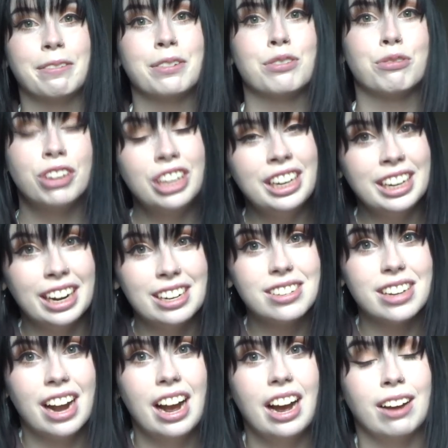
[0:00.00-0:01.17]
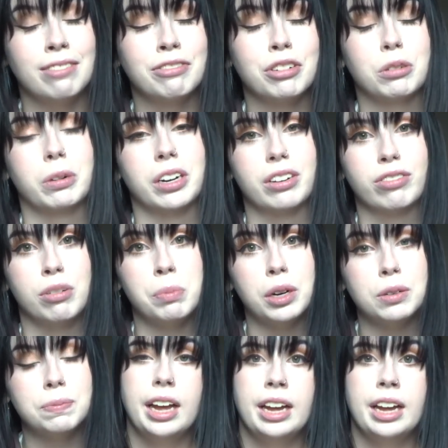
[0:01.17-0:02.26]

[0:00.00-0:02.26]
it was really nice to have for work from home.